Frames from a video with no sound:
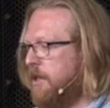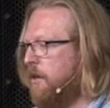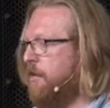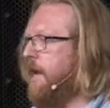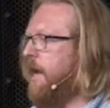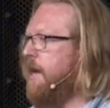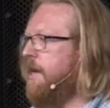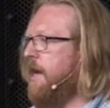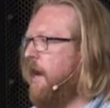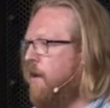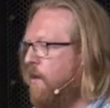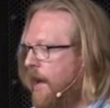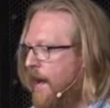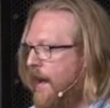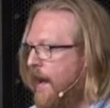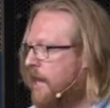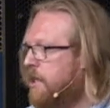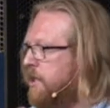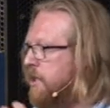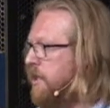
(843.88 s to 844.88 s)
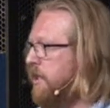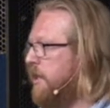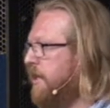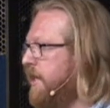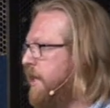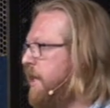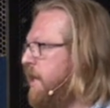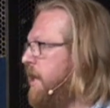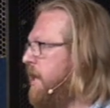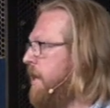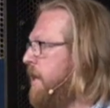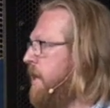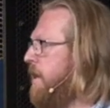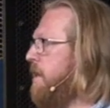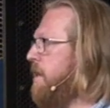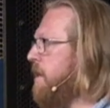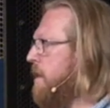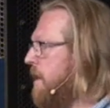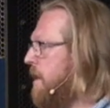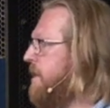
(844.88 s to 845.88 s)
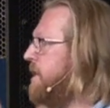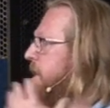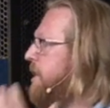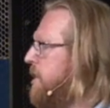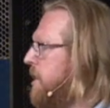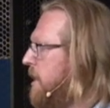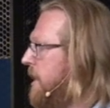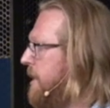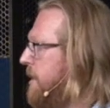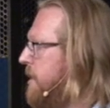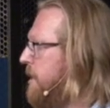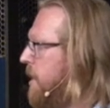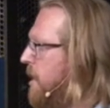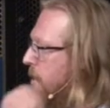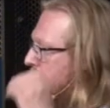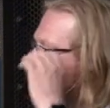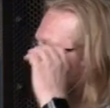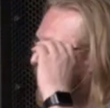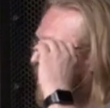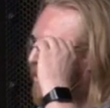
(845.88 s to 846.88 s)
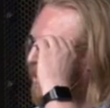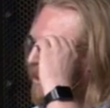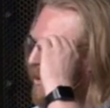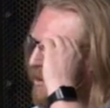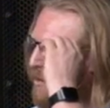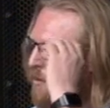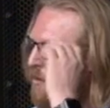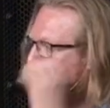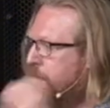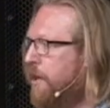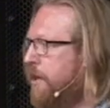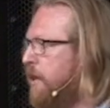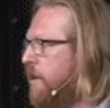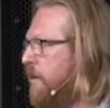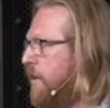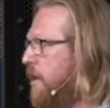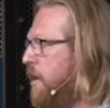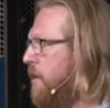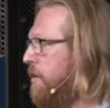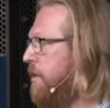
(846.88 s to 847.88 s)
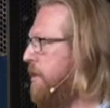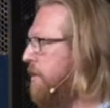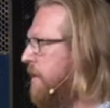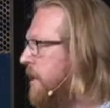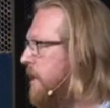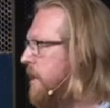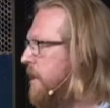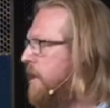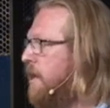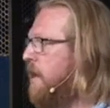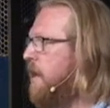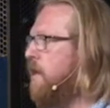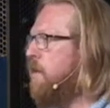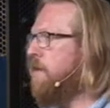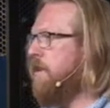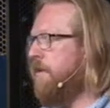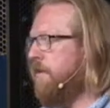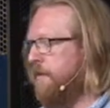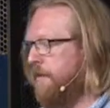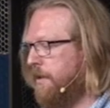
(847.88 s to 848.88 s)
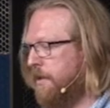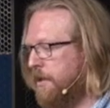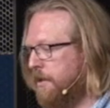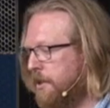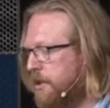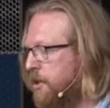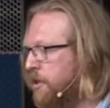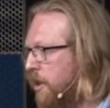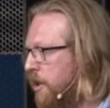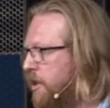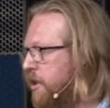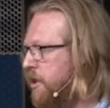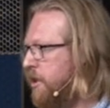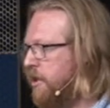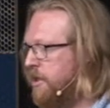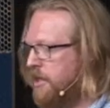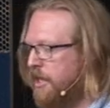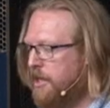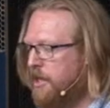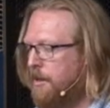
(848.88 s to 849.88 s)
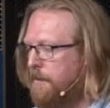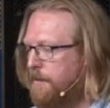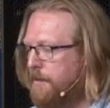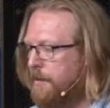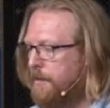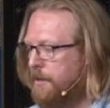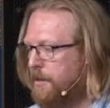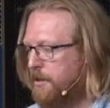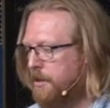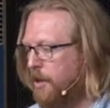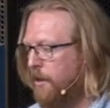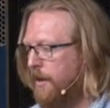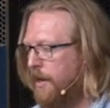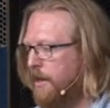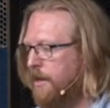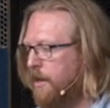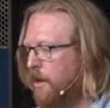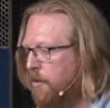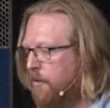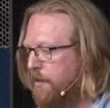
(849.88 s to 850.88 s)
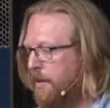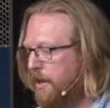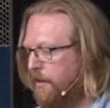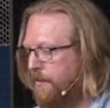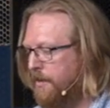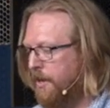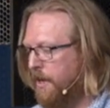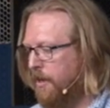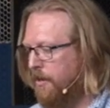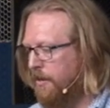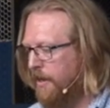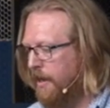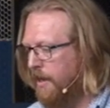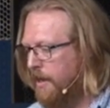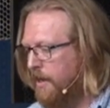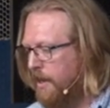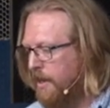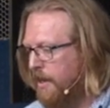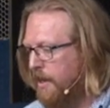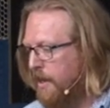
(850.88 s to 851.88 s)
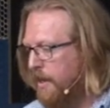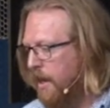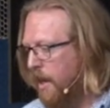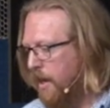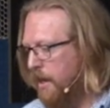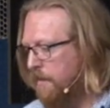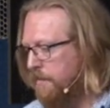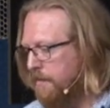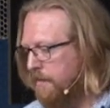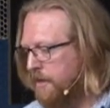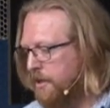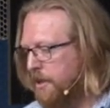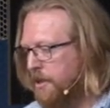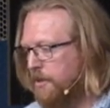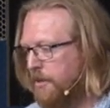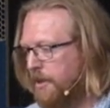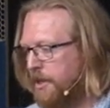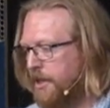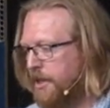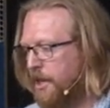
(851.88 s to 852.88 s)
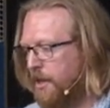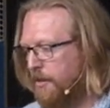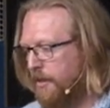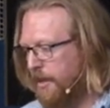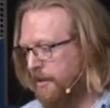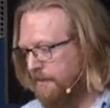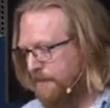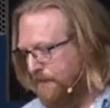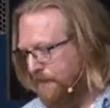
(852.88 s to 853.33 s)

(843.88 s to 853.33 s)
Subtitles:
okay, now actually initialize the codec. Go run all the code you need. The structure is set up. Let's go ahead and open up the codec to do our decoding.